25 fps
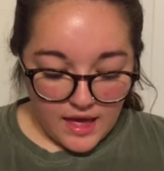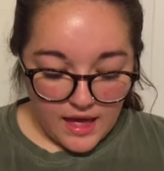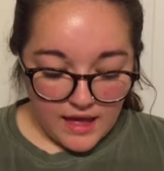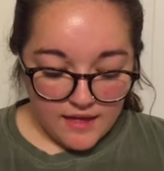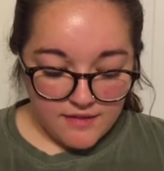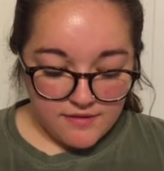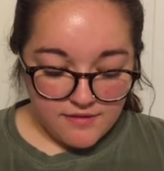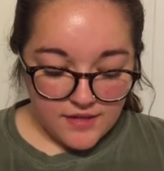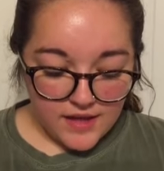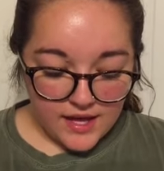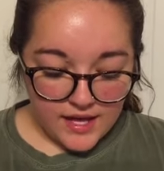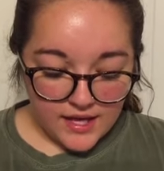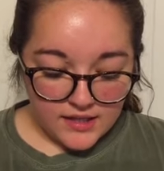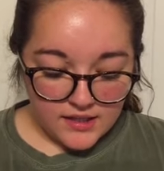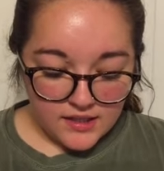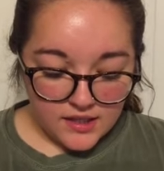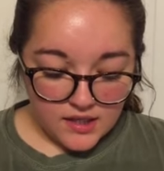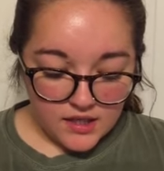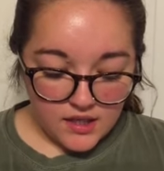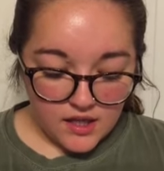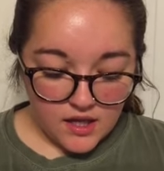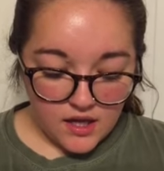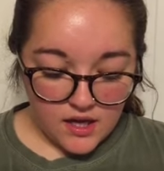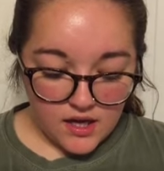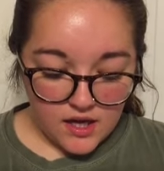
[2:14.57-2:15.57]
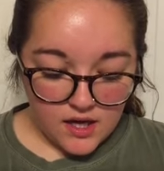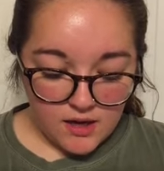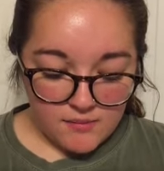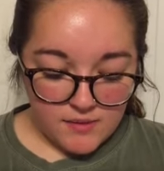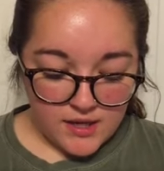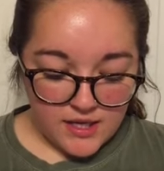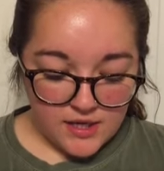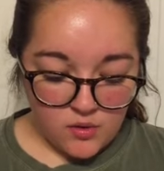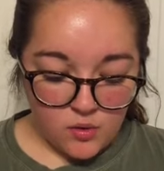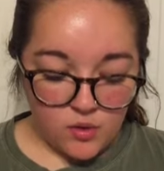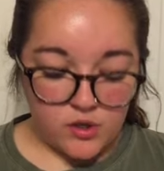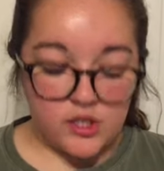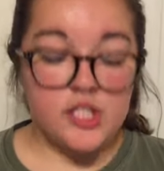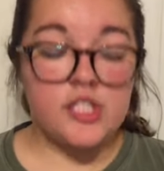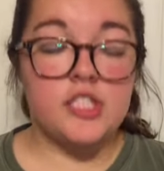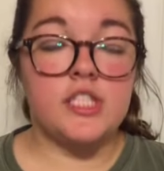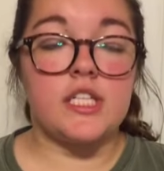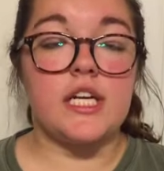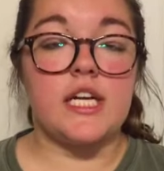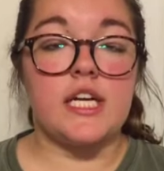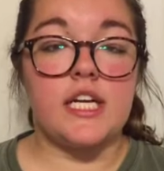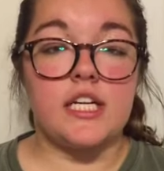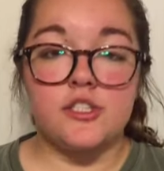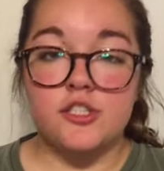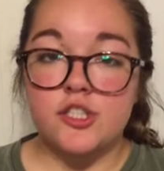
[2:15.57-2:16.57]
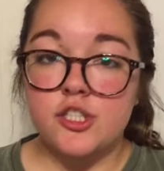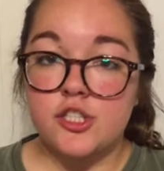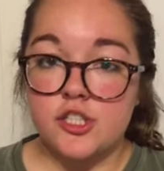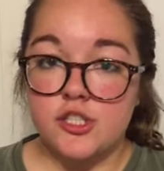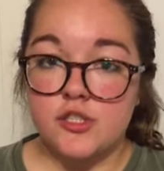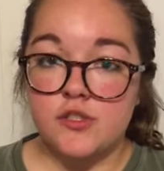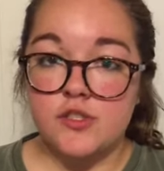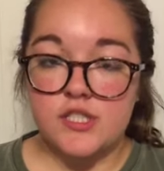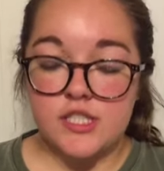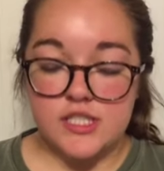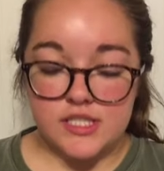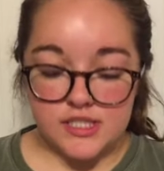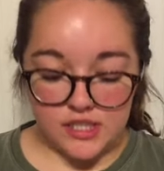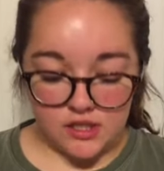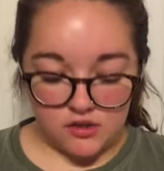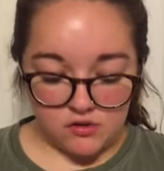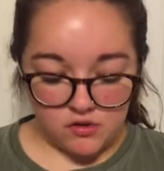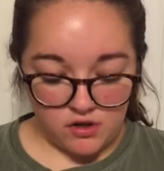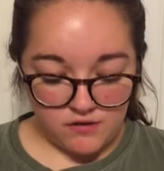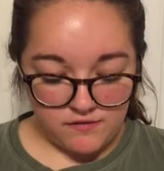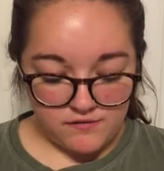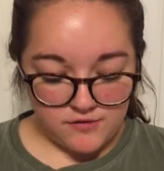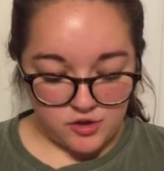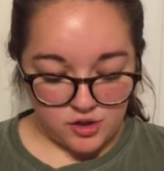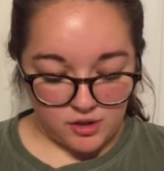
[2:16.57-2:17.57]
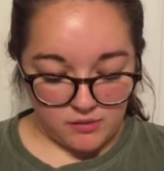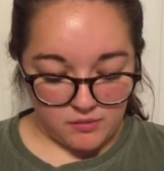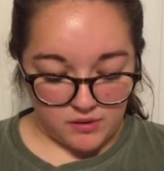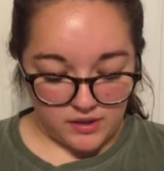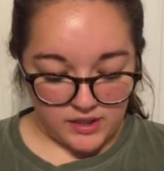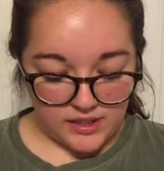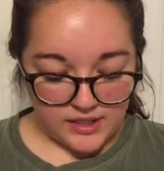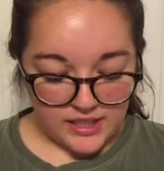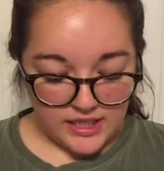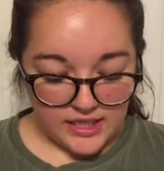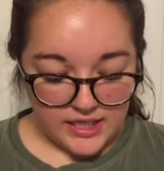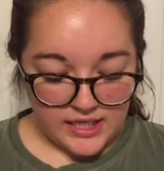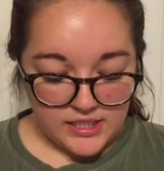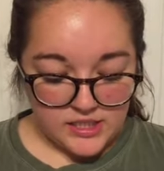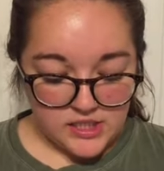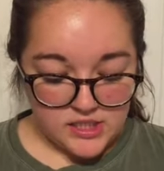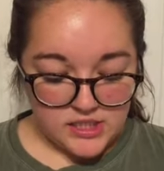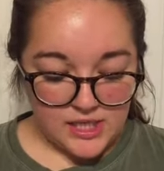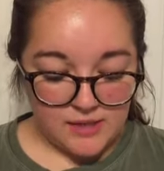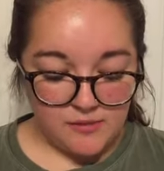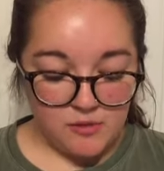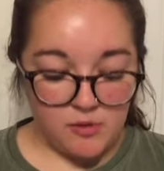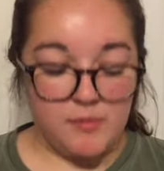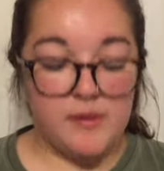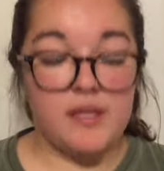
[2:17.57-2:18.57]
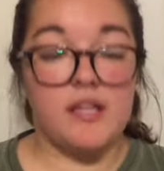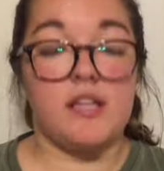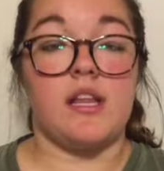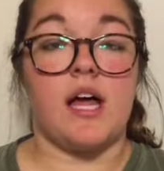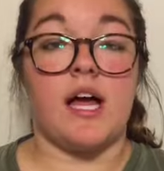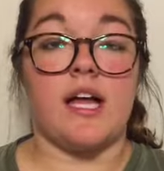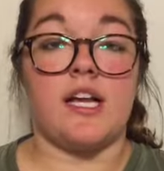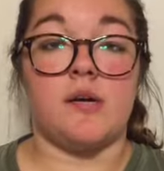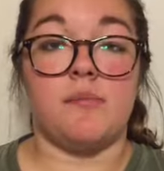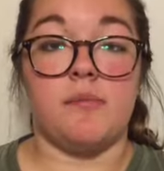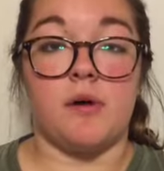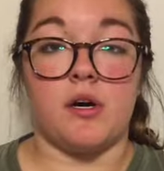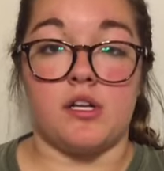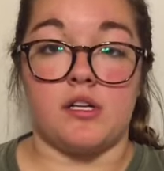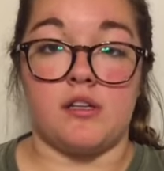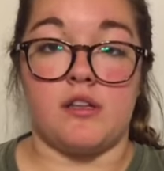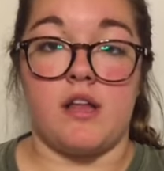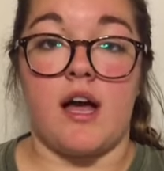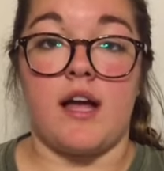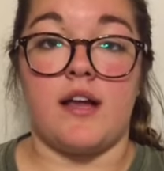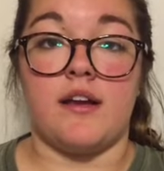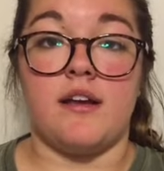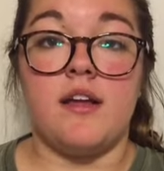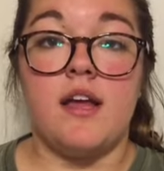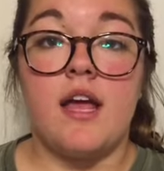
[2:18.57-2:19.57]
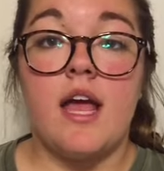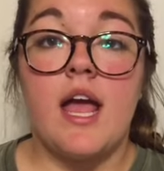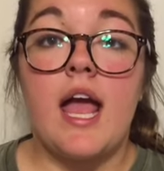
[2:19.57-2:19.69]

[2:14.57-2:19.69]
And then, in order to introduce the skill of dribbling, each team will be lined up on a line.